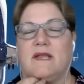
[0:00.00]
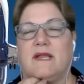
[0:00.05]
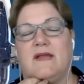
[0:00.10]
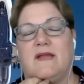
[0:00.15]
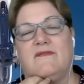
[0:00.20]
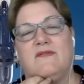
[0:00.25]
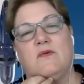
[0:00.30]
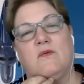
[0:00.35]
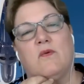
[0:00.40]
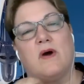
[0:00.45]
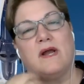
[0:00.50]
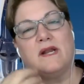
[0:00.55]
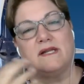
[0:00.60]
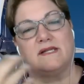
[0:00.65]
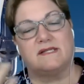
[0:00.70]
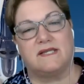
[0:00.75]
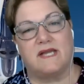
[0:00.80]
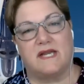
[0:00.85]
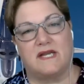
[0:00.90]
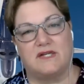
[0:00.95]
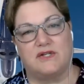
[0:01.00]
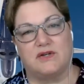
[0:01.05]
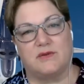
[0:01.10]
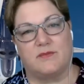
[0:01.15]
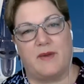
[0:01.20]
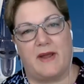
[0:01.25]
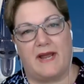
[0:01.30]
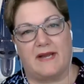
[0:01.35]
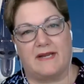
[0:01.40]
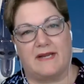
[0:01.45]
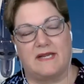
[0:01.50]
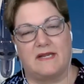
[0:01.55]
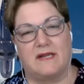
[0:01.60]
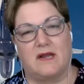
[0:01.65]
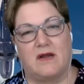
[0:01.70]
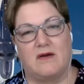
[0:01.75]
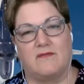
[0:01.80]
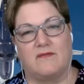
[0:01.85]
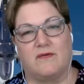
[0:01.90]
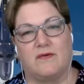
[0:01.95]
if you want to stage your packing
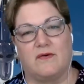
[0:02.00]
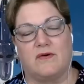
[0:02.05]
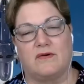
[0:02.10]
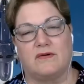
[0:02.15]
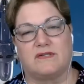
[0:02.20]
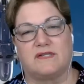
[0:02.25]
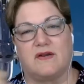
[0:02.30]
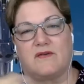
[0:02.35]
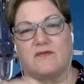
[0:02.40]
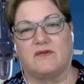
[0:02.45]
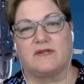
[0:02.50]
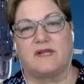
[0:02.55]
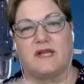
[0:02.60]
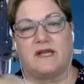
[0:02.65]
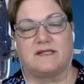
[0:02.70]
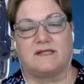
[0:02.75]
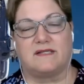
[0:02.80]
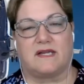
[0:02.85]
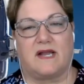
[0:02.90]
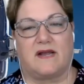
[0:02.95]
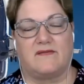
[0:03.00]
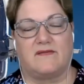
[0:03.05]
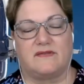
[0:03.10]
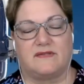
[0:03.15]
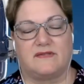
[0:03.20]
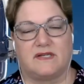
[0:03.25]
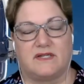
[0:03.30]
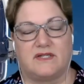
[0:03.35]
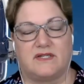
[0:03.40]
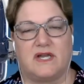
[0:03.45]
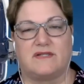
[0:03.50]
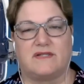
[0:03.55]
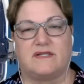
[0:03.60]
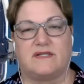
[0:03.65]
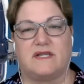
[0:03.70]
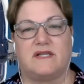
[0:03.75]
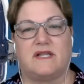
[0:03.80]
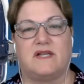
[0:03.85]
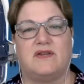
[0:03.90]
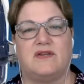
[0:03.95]
over several days, like I've
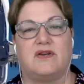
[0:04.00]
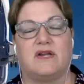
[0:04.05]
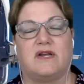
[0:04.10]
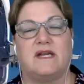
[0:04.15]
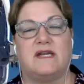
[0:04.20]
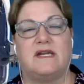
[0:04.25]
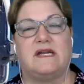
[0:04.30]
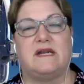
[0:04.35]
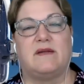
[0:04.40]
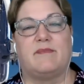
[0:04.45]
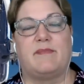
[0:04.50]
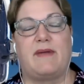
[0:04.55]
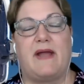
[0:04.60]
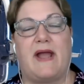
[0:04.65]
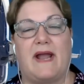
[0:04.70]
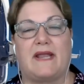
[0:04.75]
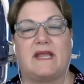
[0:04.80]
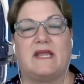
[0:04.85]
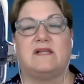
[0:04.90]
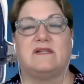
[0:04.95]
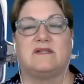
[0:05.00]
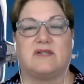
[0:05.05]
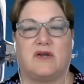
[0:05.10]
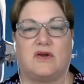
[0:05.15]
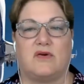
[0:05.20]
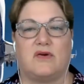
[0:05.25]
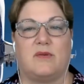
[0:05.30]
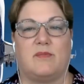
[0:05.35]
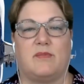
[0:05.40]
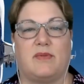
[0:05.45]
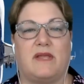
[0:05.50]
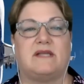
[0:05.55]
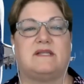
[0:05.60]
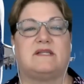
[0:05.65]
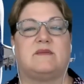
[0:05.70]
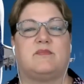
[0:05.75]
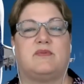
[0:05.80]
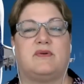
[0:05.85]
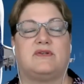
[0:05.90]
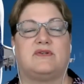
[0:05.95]
suggested, then you're going to need a packing zone, a place
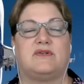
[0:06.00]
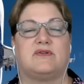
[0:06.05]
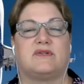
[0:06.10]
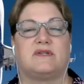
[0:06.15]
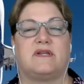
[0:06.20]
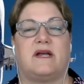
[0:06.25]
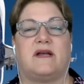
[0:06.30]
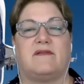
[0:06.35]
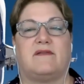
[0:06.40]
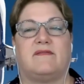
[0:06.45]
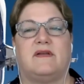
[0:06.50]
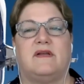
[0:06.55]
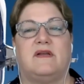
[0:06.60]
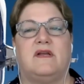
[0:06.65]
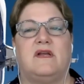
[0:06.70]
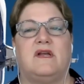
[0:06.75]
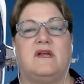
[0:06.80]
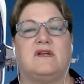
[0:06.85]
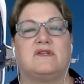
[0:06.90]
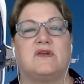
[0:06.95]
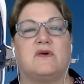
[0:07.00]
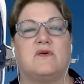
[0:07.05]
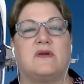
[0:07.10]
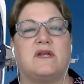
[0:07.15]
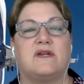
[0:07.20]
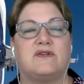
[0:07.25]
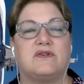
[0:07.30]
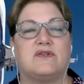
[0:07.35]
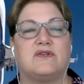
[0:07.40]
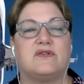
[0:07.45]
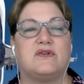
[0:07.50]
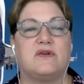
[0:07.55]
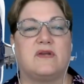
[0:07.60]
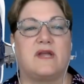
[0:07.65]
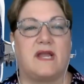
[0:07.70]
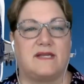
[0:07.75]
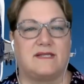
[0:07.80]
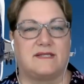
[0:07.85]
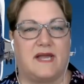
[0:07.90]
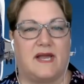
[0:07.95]
to put your stuff. So get your
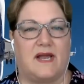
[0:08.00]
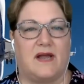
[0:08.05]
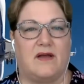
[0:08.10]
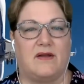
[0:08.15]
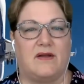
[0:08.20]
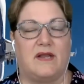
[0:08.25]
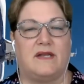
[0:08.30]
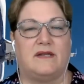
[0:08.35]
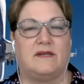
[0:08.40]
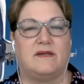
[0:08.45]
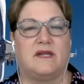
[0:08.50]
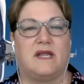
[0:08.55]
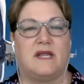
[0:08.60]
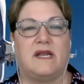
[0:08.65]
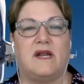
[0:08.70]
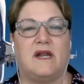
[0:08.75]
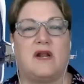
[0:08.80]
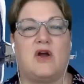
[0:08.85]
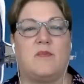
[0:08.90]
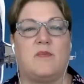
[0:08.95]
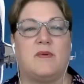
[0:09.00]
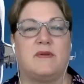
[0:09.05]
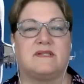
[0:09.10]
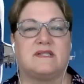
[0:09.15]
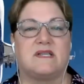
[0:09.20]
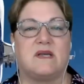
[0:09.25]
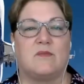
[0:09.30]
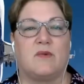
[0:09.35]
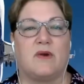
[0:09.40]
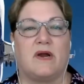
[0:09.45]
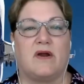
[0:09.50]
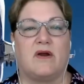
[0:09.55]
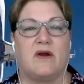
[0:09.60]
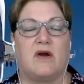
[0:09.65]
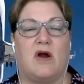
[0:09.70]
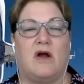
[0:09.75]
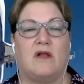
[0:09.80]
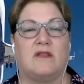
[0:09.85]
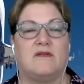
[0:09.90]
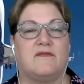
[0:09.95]
suitcase out and get it open somewhere
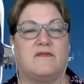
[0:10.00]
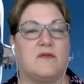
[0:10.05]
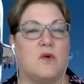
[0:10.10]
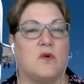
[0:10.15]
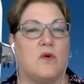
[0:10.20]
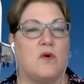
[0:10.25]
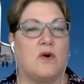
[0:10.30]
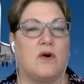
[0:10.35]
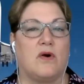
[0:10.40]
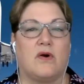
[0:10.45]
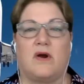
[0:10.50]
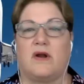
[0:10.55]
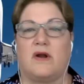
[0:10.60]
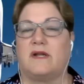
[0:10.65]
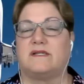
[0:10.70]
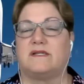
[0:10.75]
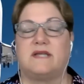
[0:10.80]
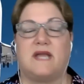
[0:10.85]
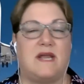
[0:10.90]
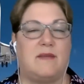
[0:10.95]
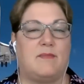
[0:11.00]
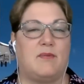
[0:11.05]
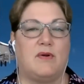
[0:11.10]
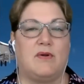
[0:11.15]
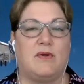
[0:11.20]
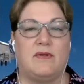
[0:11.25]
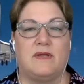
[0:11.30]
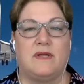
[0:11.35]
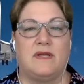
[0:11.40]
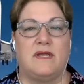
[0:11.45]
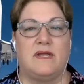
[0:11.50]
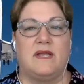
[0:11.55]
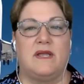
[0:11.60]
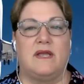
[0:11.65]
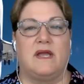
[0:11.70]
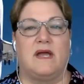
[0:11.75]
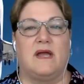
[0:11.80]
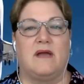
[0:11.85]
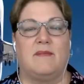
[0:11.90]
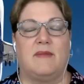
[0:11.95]
on the floor or on a table.
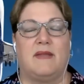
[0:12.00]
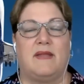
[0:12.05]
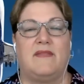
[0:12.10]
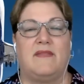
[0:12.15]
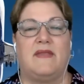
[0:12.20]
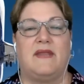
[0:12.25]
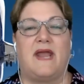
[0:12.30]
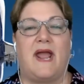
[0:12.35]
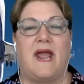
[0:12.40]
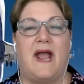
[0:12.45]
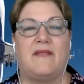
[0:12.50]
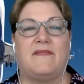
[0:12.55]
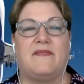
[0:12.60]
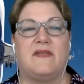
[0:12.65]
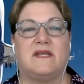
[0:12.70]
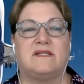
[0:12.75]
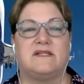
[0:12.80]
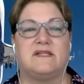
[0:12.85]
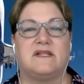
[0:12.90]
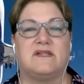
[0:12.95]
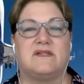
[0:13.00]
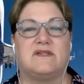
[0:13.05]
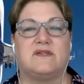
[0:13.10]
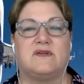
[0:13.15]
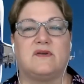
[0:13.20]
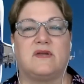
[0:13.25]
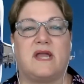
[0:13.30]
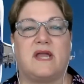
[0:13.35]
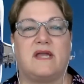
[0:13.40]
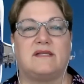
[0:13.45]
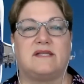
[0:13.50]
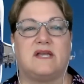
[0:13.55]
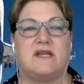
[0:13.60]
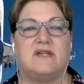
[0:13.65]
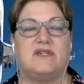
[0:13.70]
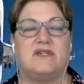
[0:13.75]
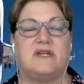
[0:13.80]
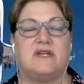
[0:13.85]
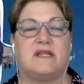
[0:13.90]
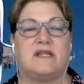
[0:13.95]
Um, and then add things to the suitcase
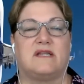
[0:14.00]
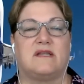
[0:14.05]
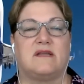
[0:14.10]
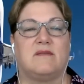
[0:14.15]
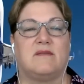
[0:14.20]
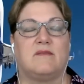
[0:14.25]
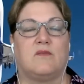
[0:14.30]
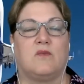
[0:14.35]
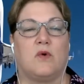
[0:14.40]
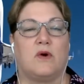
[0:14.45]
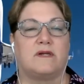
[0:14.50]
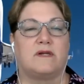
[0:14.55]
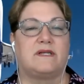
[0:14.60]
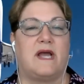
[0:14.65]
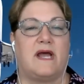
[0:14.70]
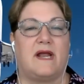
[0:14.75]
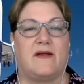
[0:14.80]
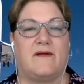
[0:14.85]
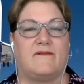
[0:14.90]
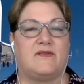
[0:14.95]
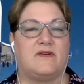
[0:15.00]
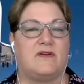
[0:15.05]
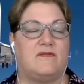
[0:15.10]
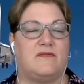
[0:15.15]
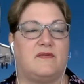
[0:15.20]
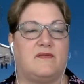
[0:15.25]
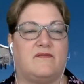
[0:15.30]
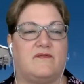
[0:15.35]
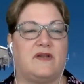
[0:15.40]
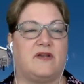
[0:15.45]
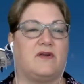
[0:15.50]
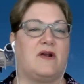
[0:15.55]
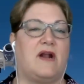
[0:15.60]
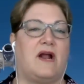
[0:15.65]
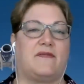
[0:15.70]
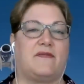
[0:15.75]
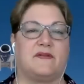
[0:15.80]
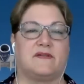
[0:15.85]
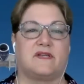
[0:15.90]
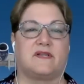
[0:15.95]
as you get them worked out. After you figure
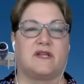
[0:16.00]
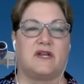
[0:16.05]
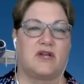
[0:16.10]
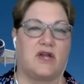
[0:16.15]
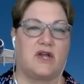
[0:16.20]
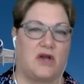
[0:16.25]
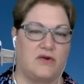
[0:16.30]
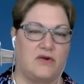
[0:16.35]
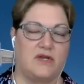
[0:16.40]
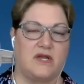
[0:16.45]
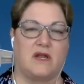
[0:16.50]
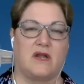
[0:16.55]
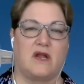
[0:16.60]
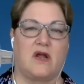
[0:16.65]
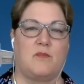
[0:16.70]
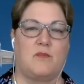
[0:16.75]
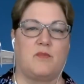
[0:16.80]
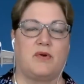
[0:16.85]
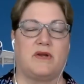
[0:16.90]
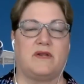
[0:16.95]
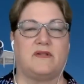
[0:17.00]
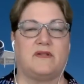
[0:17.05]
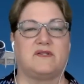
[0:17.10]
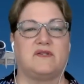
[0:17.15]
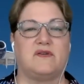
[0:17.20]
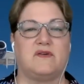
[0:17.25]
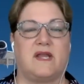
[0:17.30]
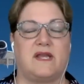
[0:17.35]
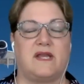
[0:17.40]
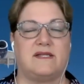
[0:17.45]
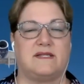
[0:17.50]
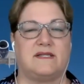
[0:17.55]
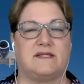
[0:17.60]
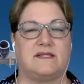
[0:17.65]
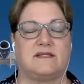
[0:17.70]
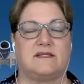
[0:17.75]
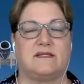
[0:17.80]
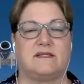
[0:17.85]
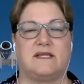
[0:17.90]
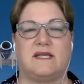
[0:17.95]
out that's going to go, you can go put it in the suitcase.
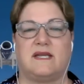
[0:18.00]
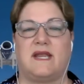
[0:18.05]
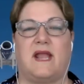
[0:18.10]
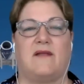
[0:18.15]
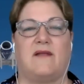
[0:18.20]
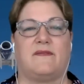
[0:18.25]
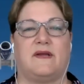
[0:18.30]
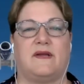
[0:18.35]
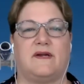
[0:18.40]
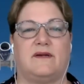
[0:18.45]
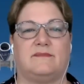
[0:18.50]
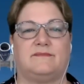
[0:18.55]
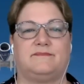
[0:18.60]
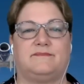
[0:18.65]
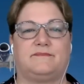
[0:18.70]
It's sitting out there.